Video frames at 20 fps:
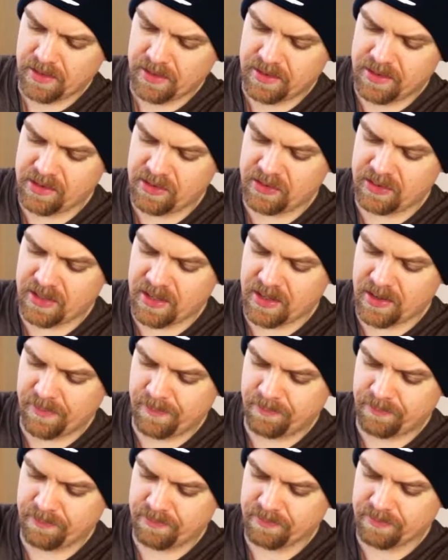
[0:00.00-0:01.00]
This
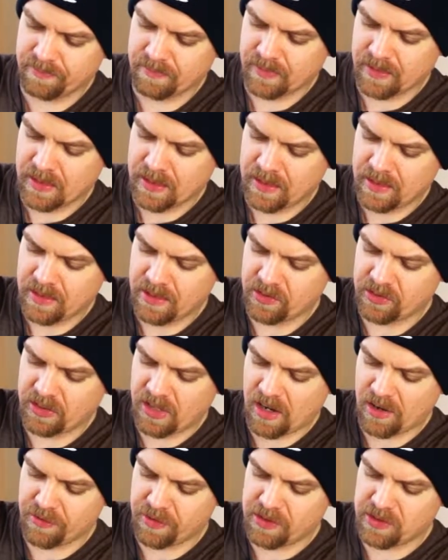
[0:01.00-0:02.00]

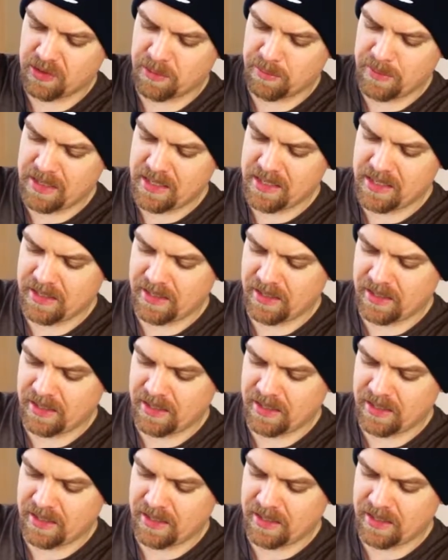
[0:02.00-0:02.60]
coffee to me